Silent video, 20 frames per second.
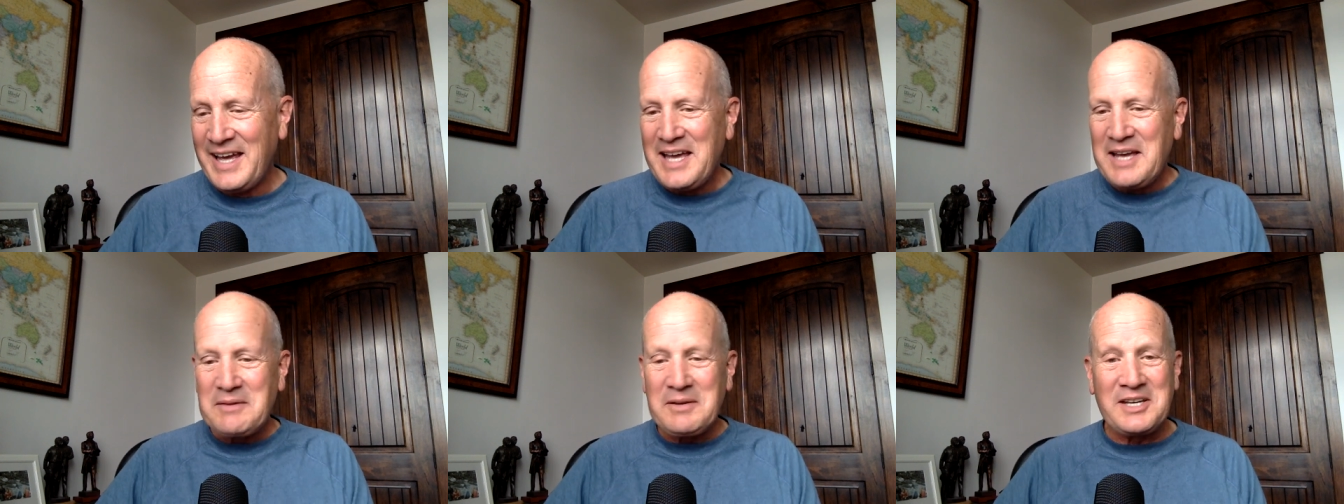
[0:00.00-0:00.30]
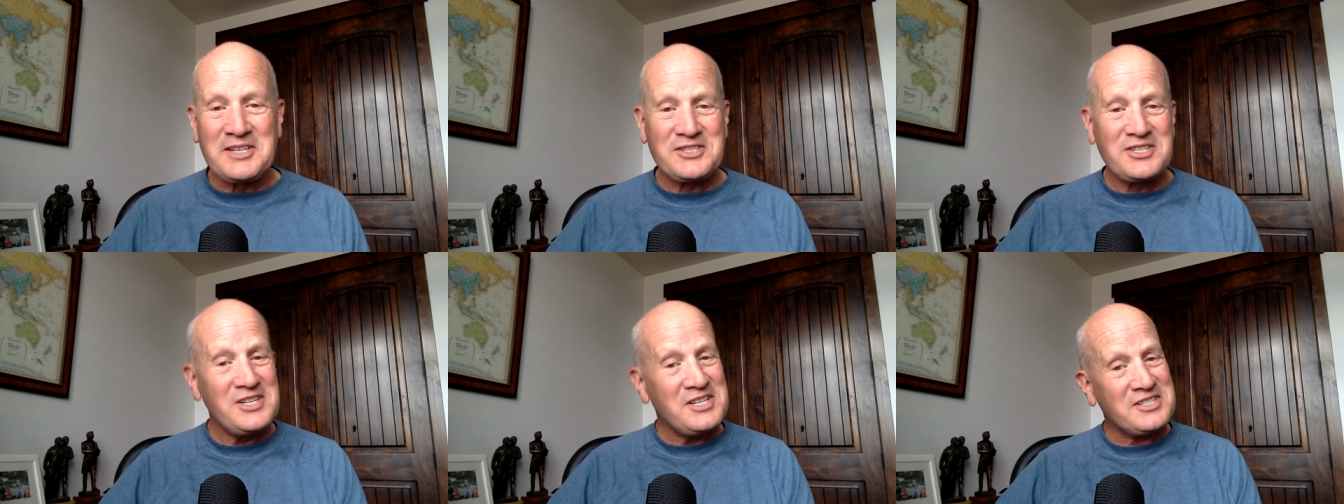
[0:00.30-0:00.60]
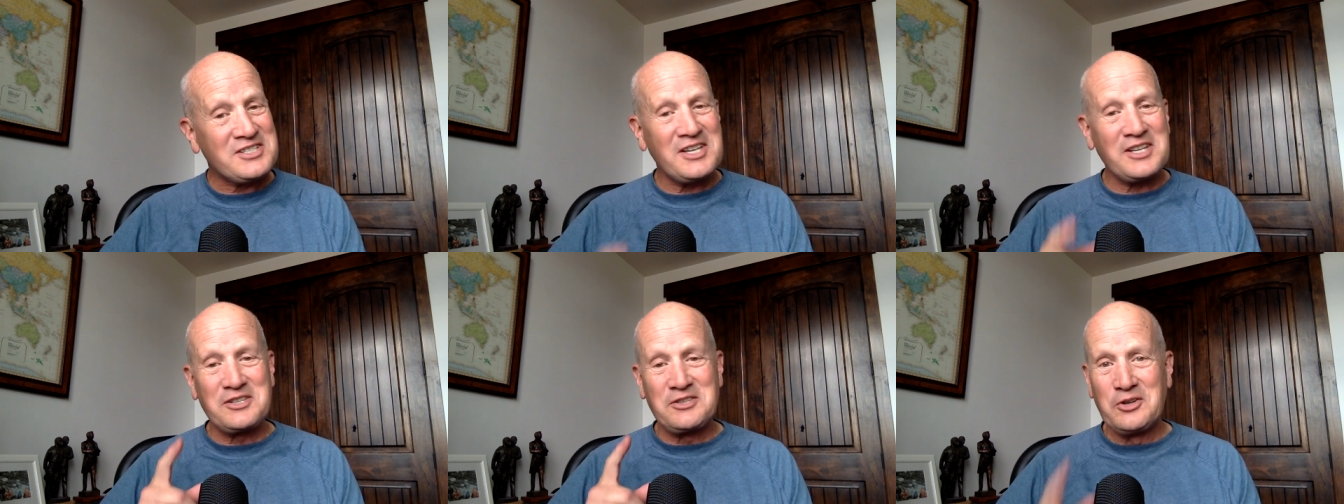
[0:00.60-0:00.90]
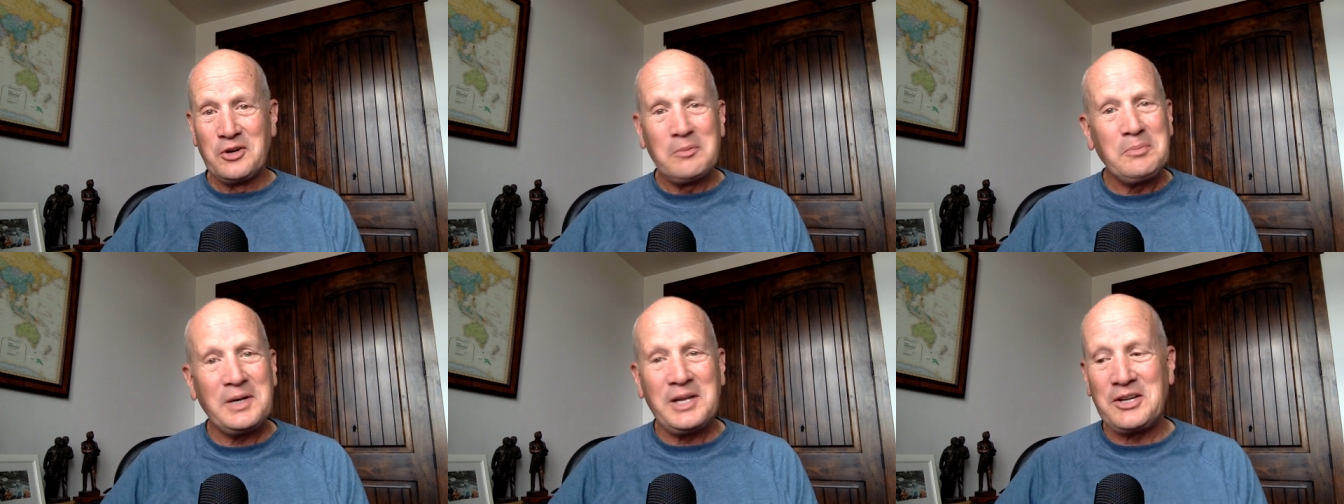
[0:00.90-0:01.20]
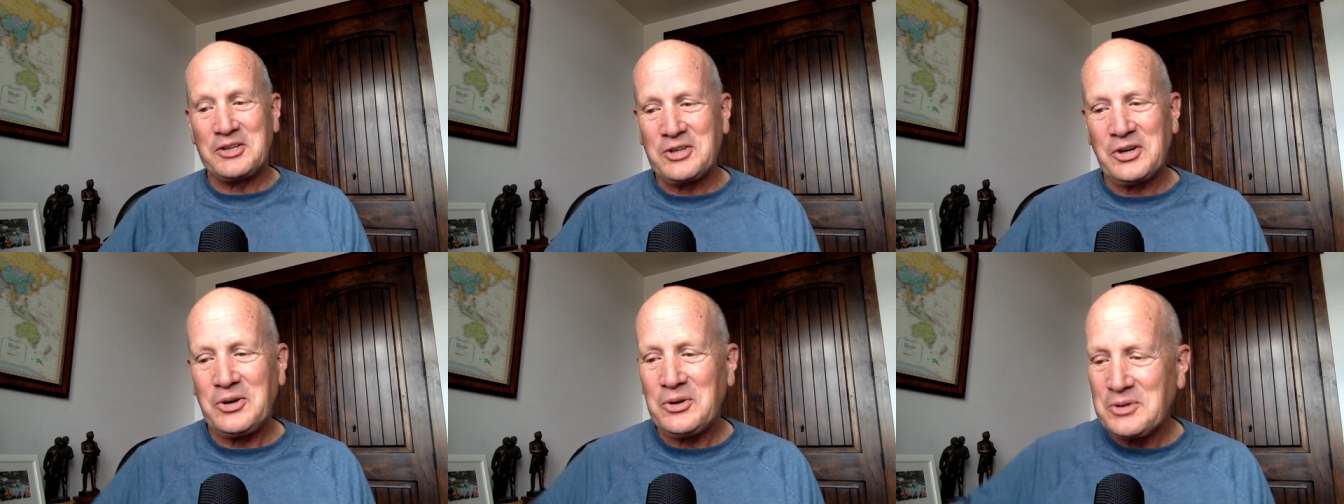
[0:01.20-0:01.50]
because he says nobody
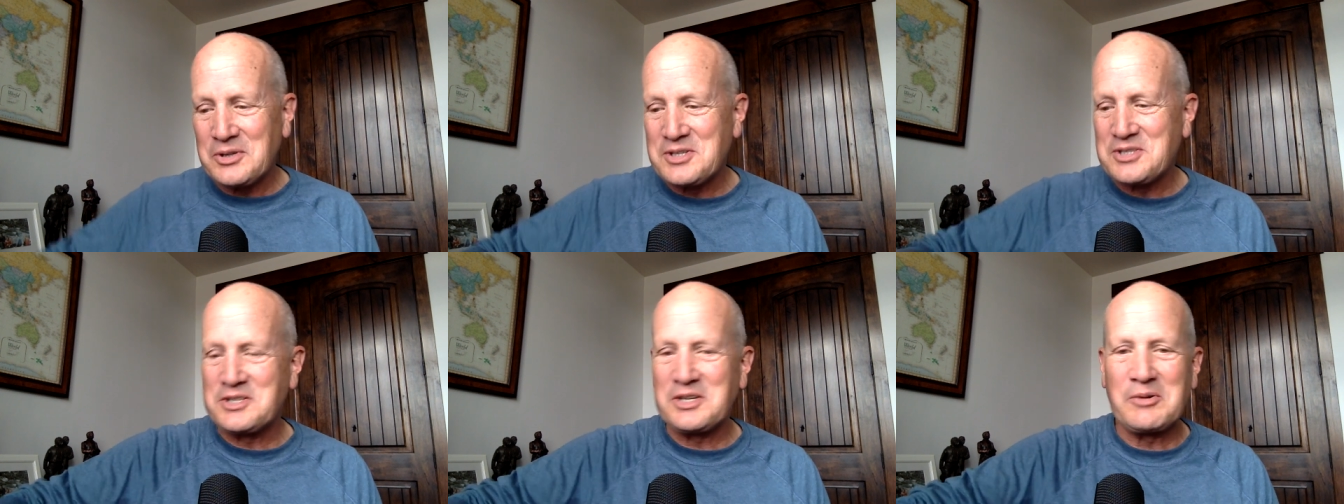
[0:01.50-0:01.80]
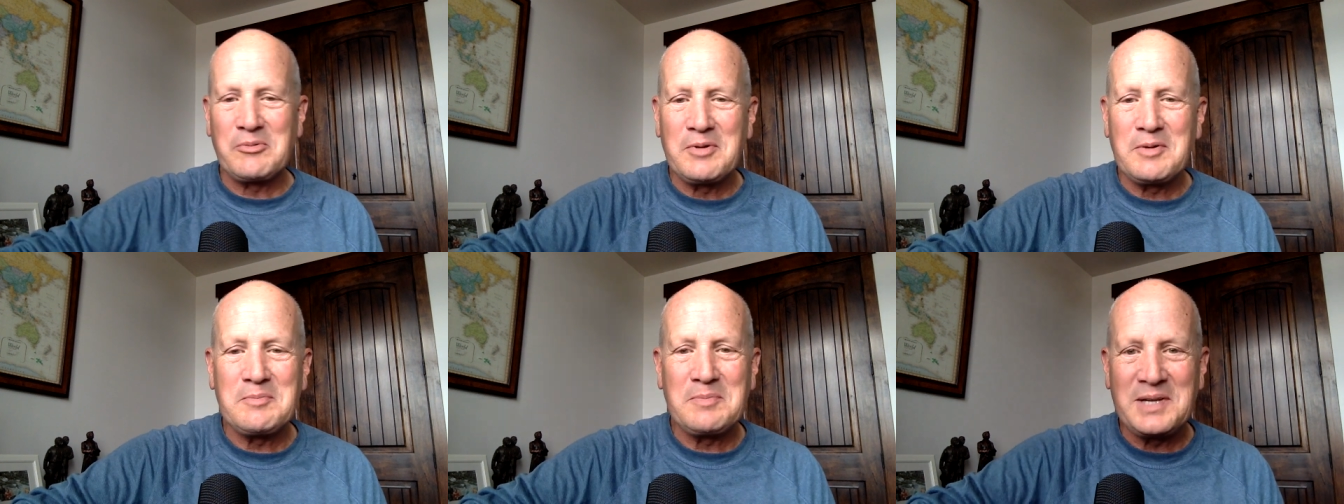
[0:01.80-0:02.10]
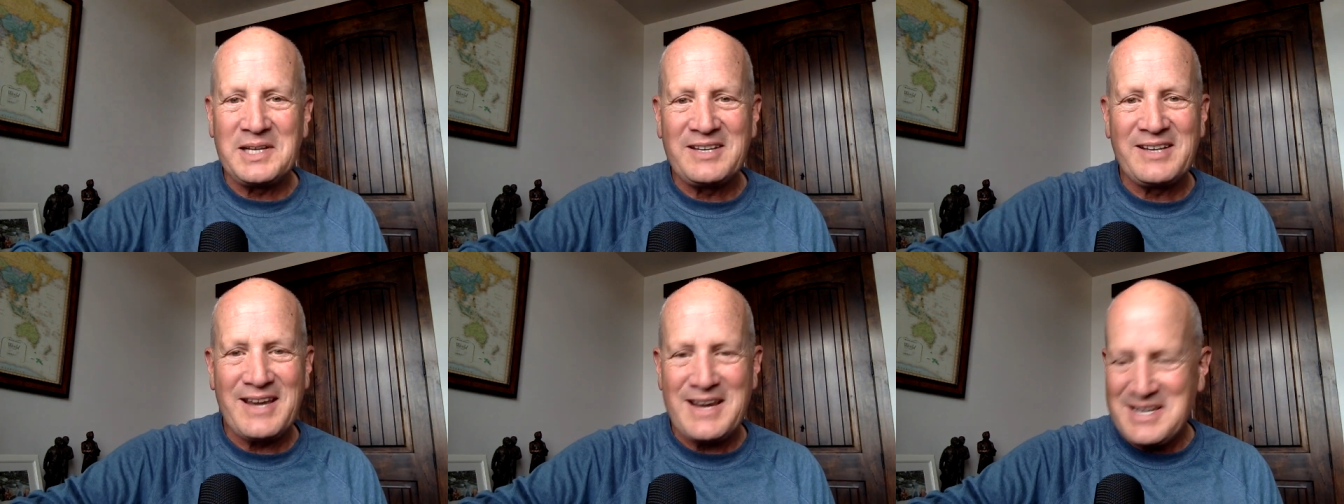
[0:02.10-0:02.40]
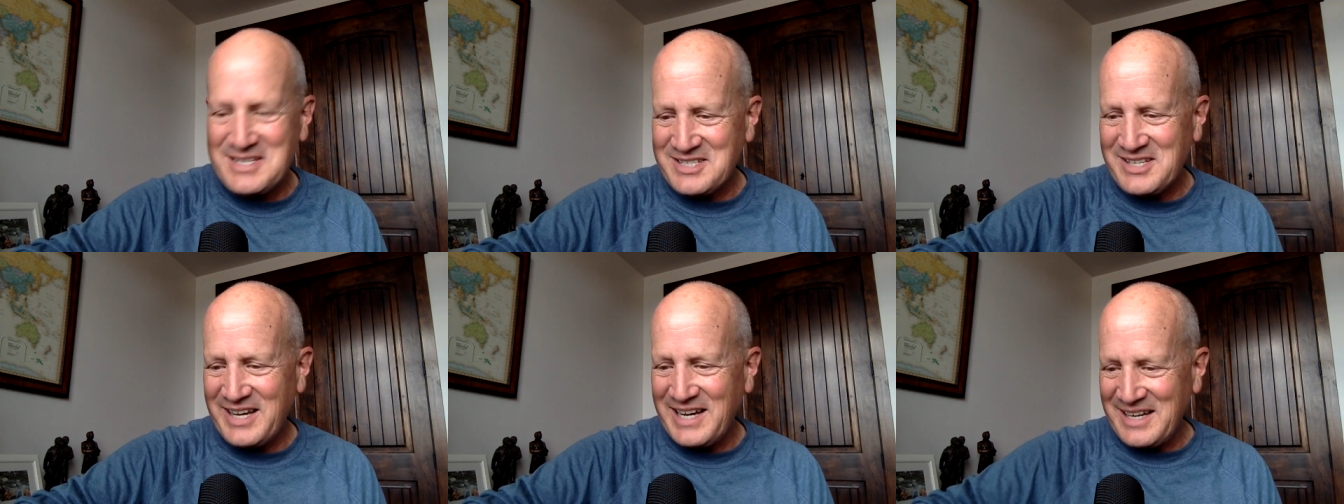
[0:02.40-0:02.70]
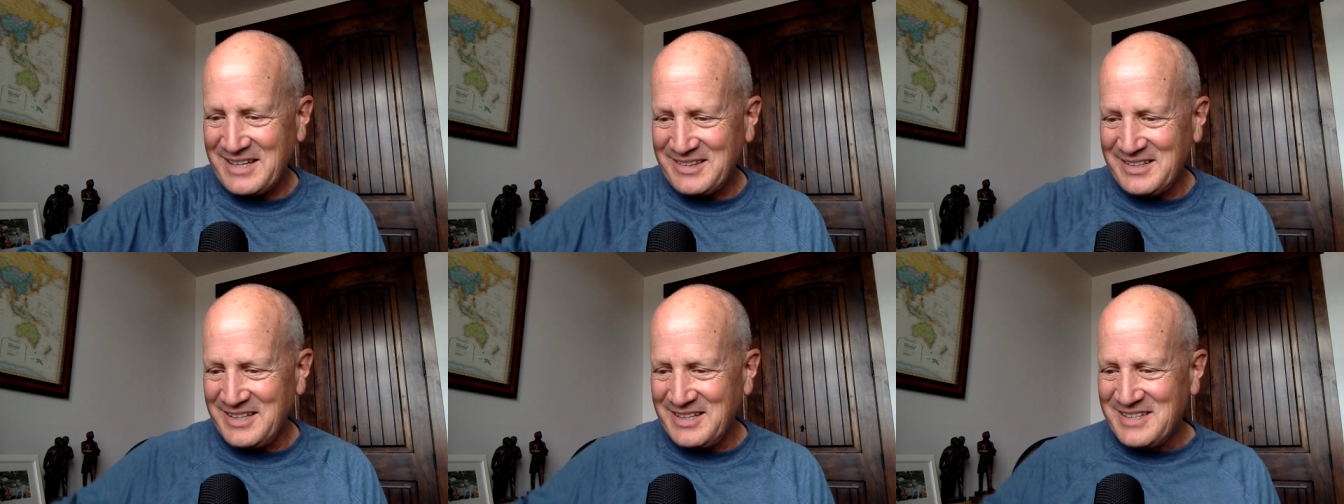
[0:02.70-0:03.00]
told us there would be days
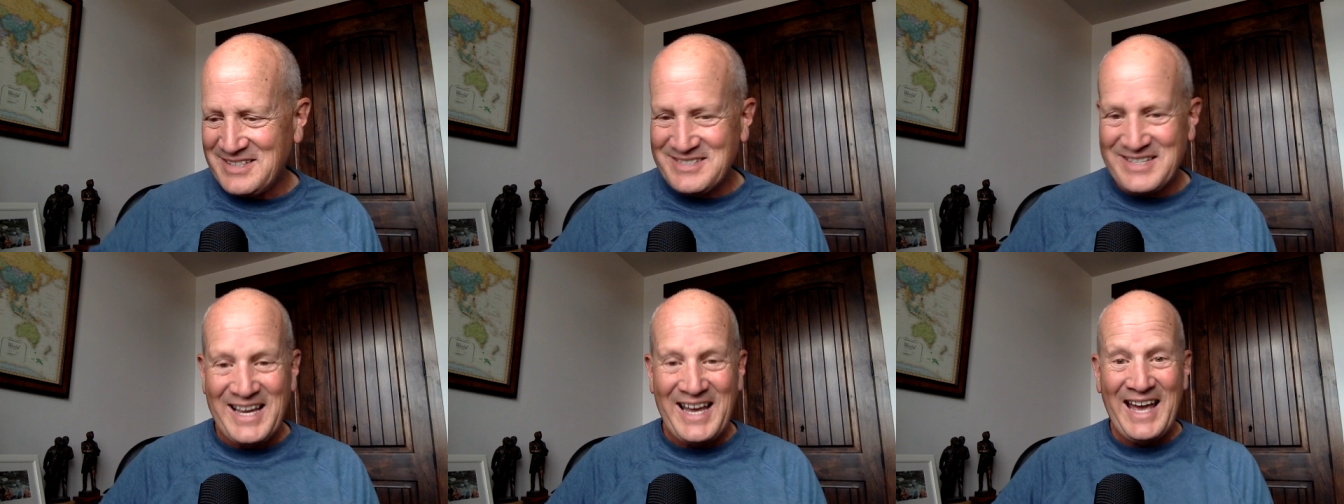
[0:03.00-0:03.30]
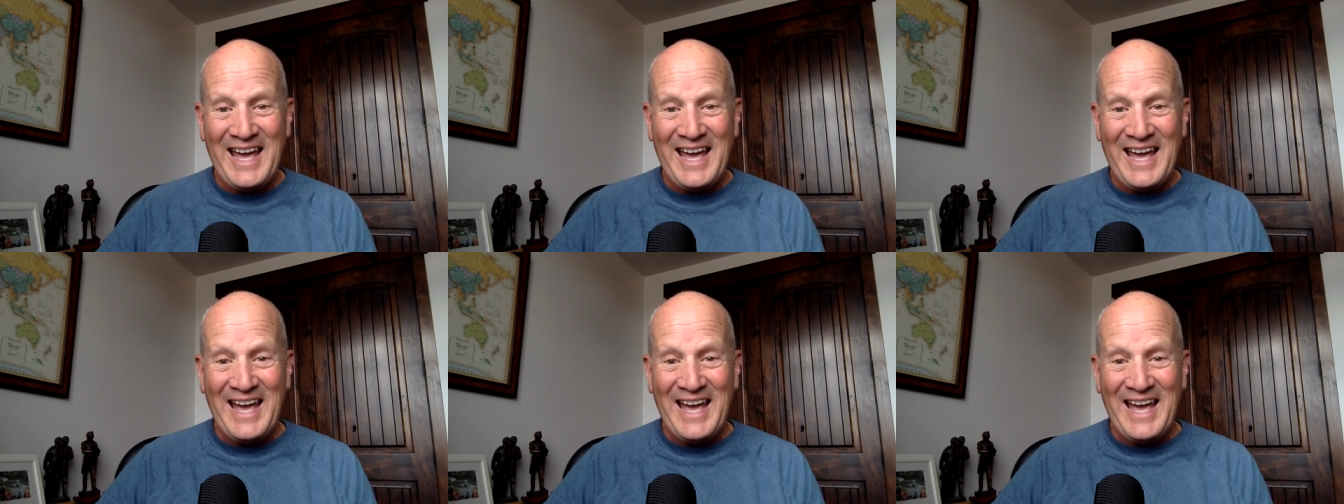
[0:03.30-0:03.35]
like these.